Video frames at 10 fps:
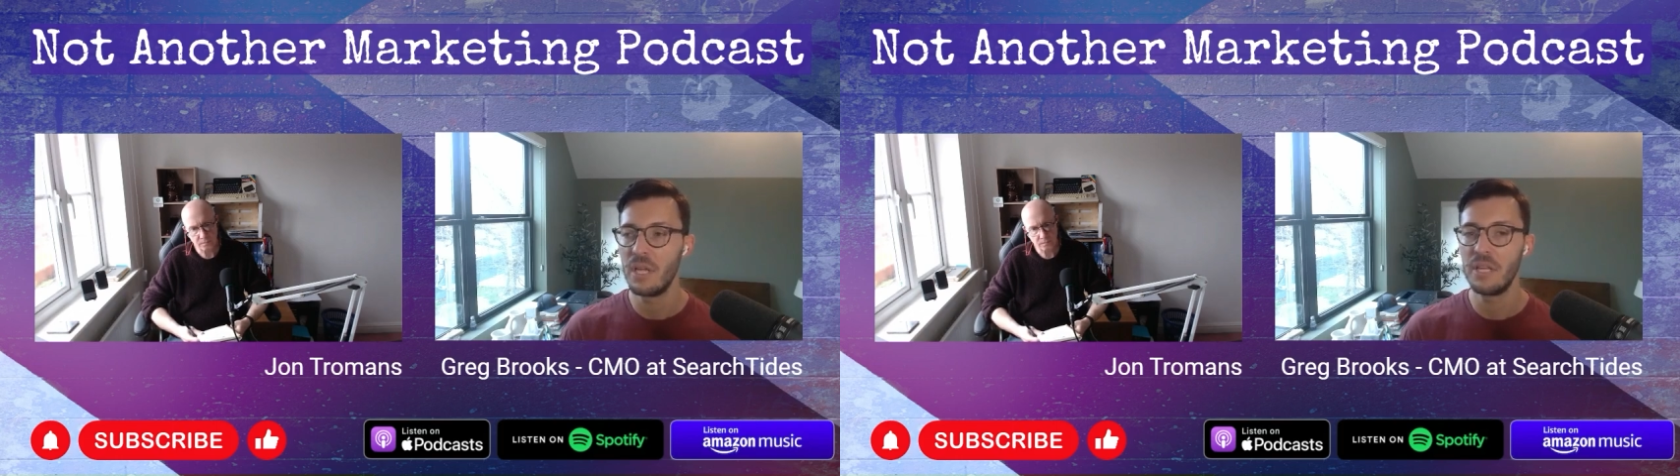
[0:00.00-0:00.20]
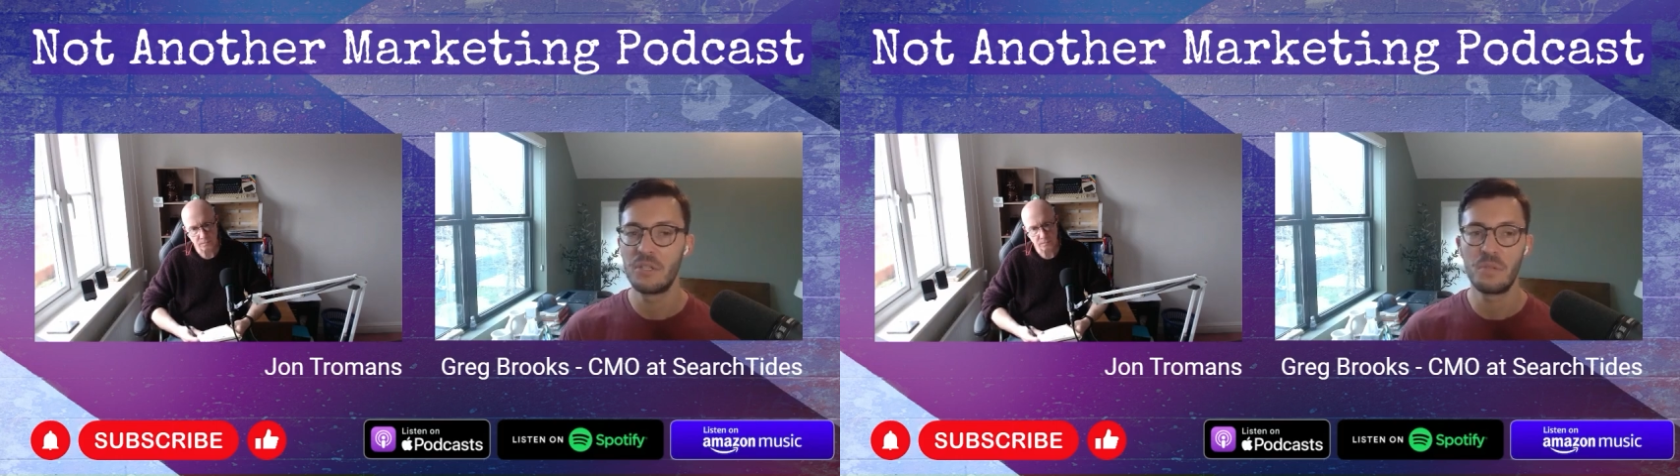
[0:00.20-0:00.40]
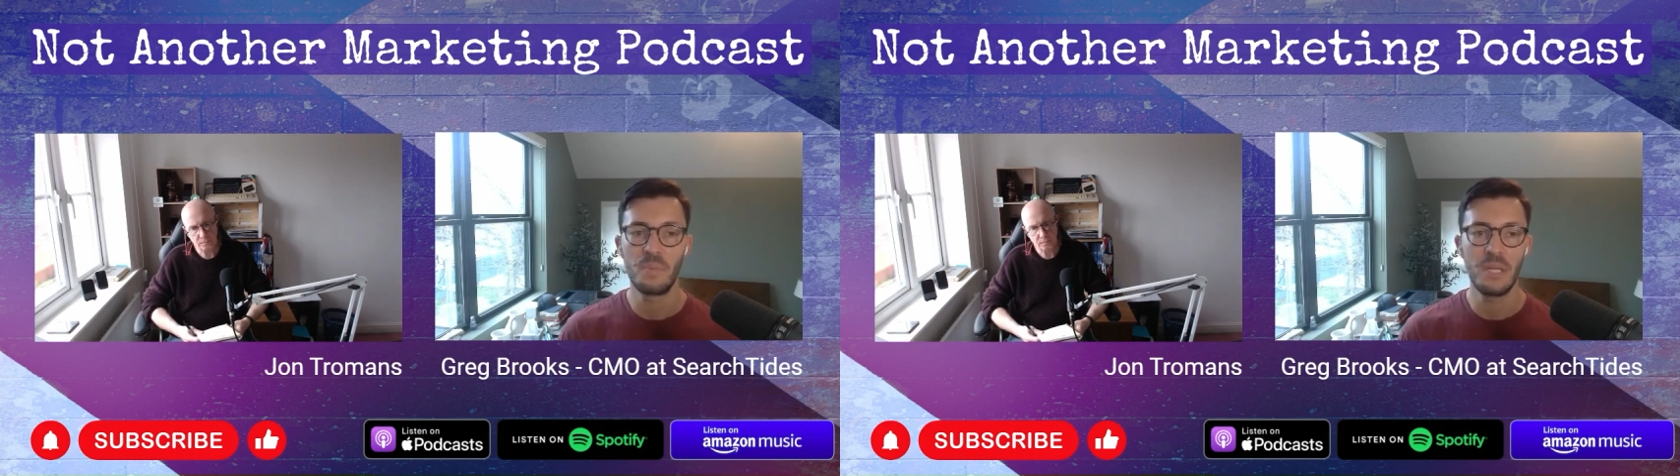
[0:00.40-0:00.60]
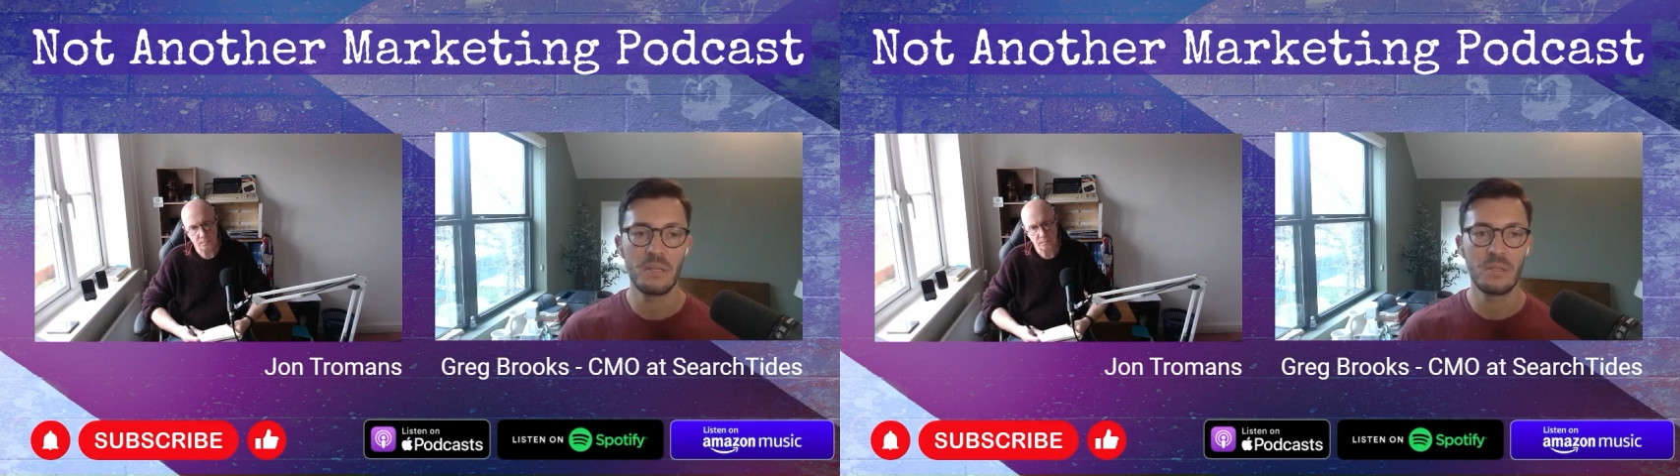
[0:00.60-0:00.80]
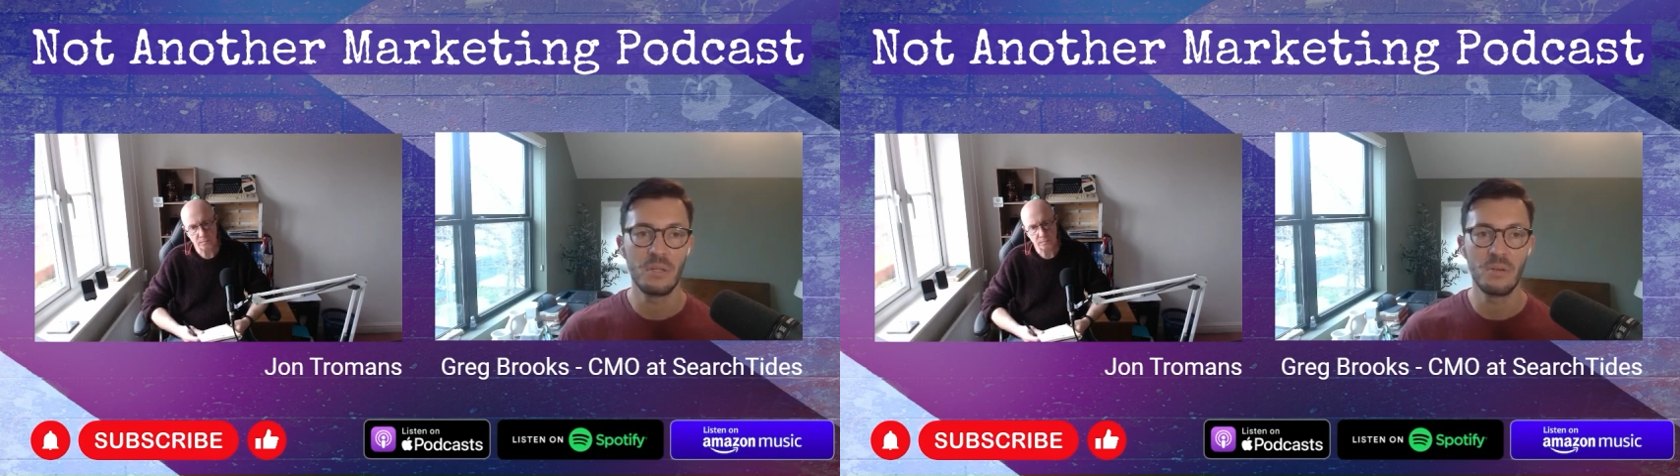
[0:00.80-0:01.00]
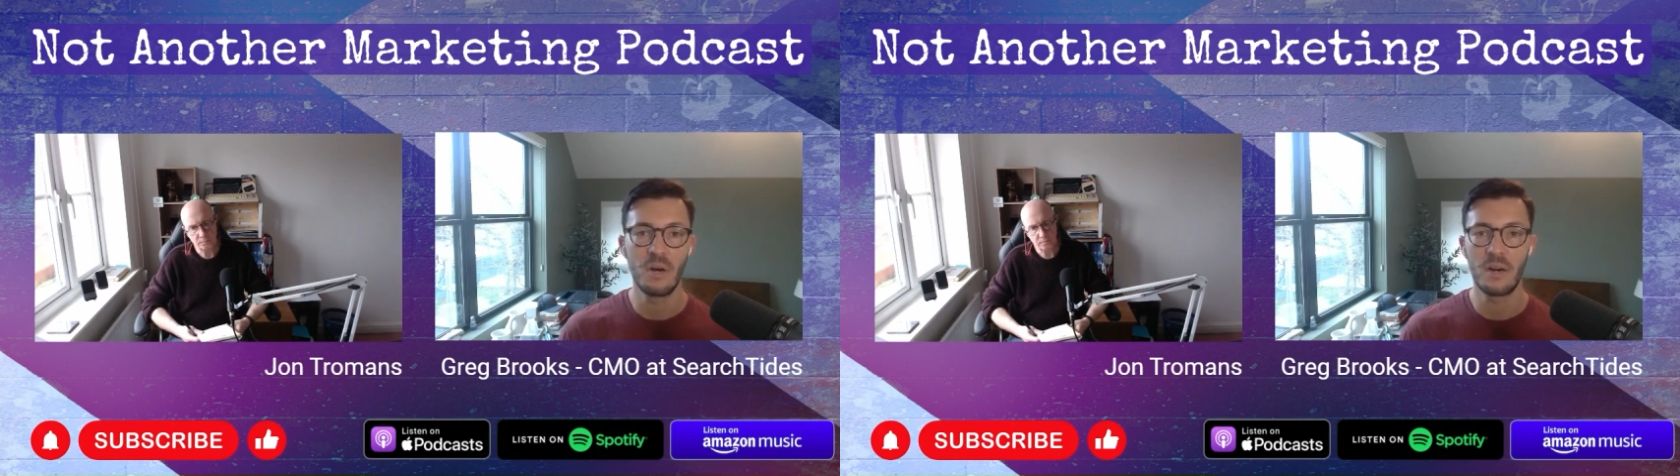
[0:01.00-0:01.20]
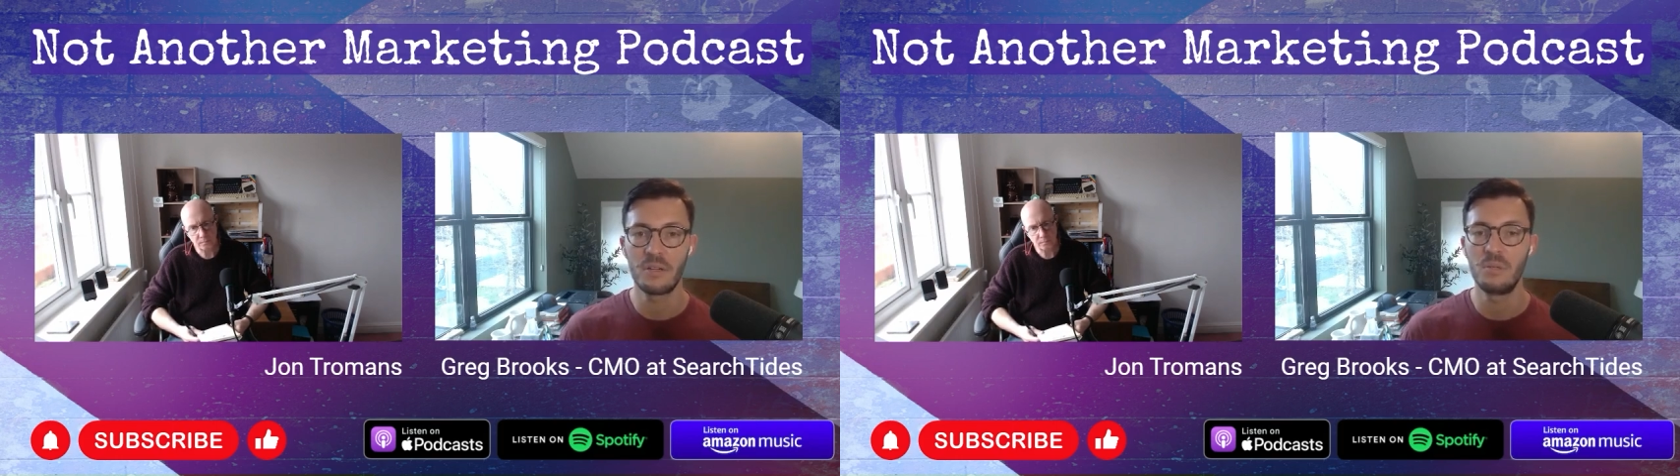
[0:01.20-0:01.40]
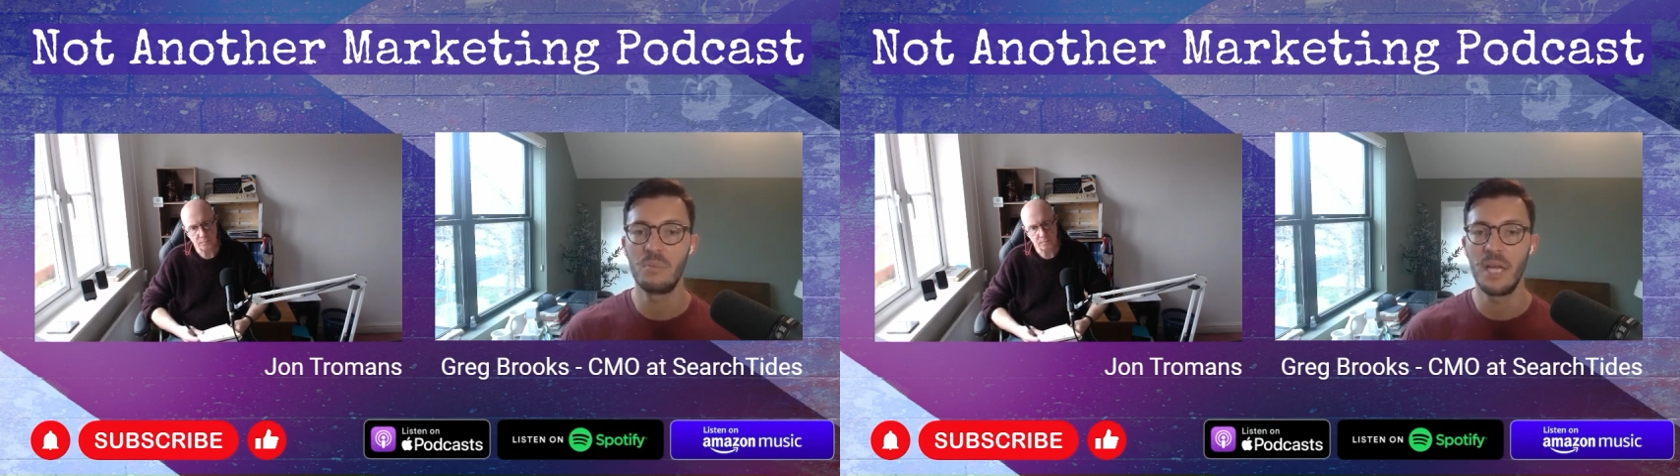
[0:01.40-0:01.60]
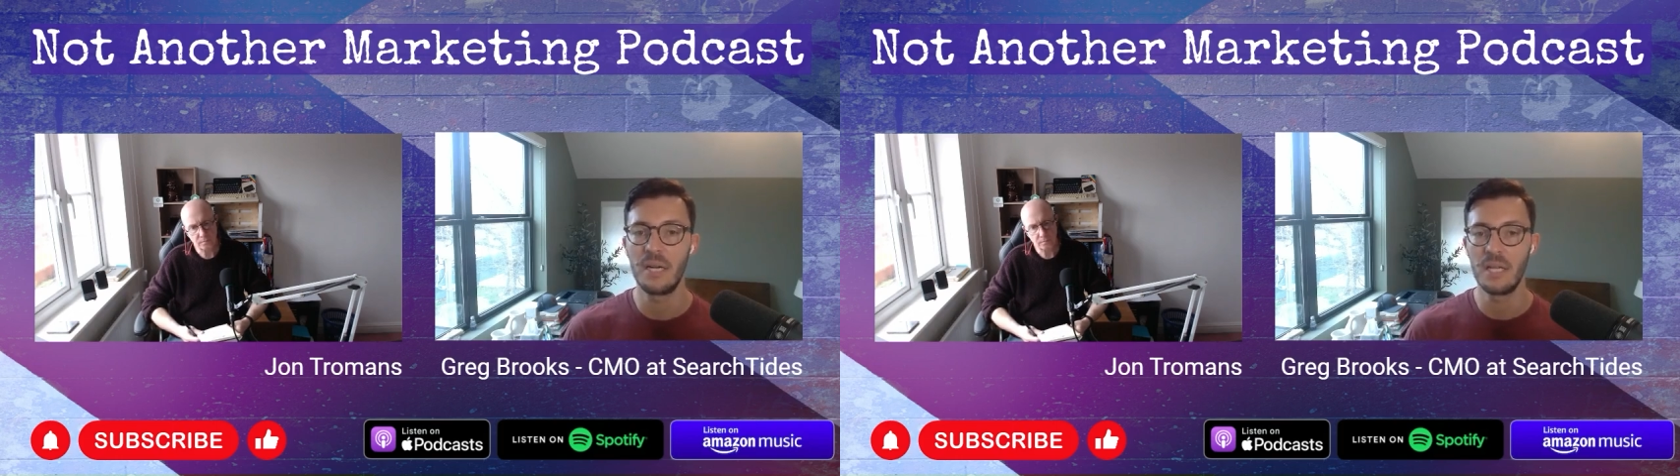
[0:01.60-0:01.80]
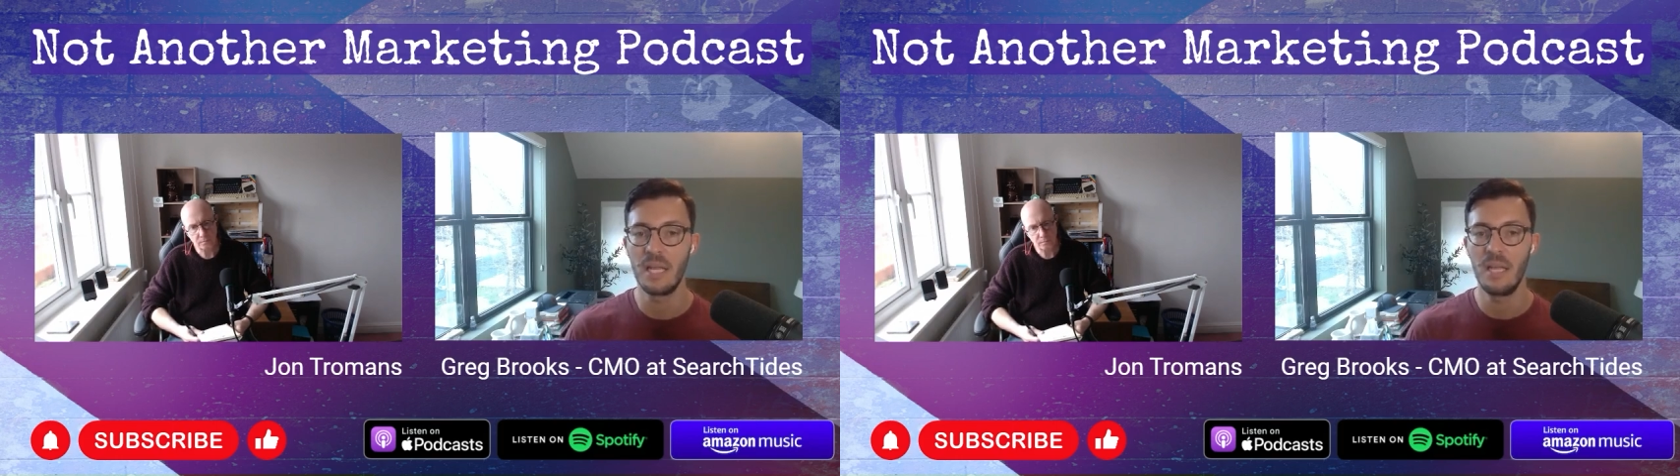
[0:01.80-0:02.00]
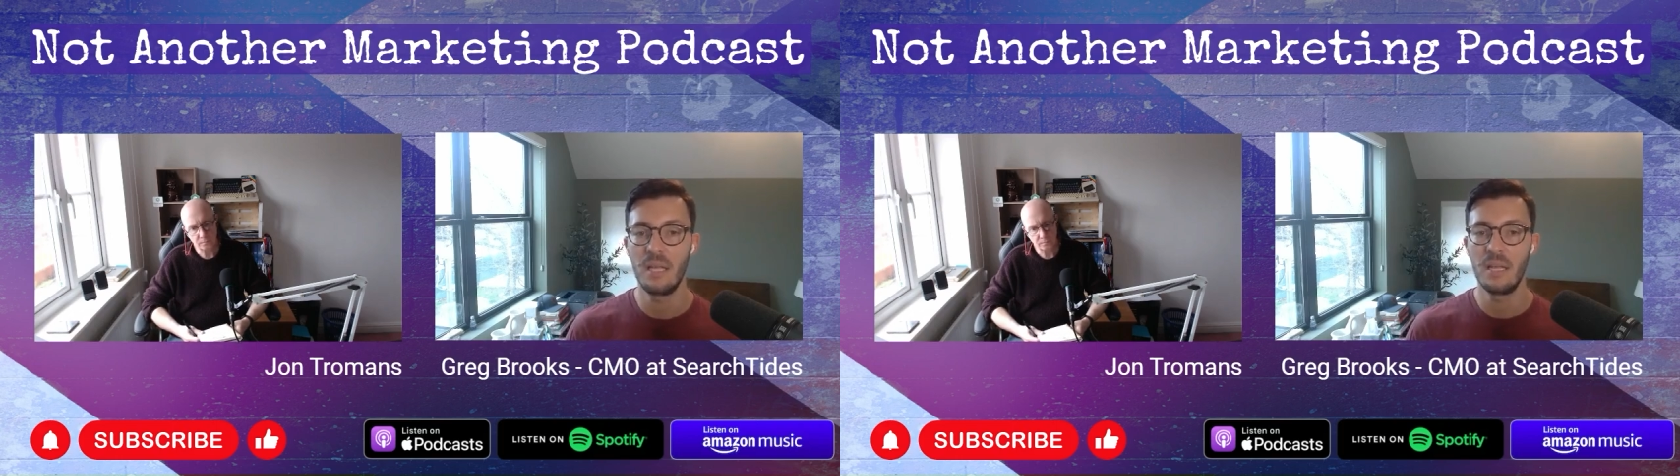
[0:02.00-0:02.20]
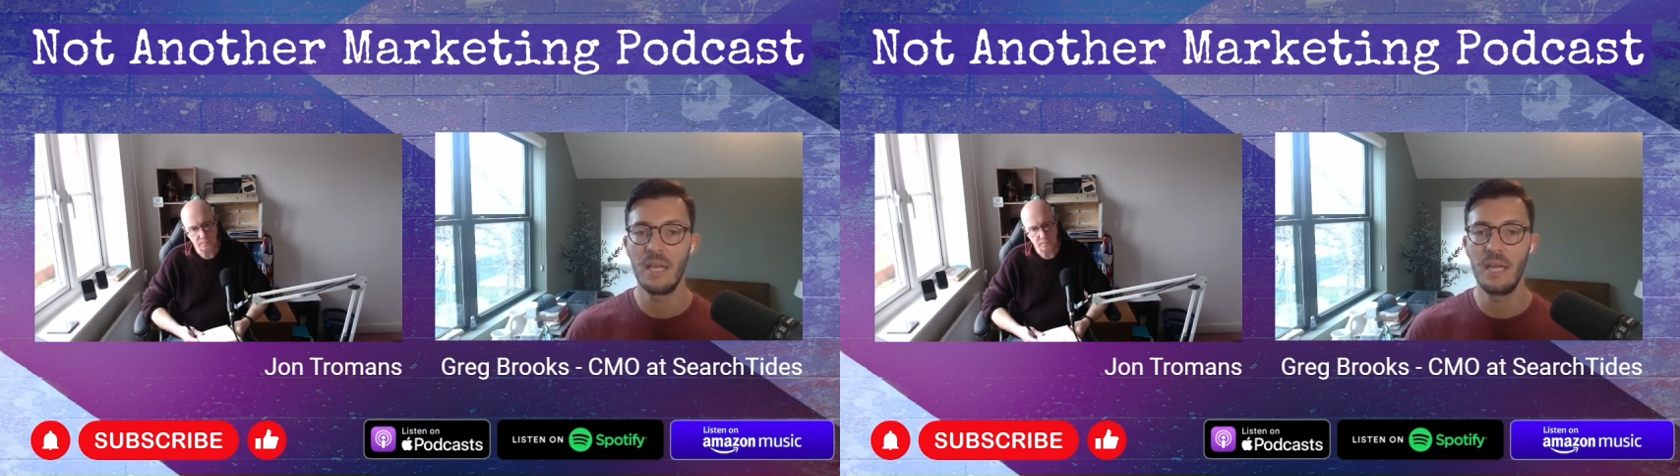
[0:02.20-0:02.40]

speak to our humanity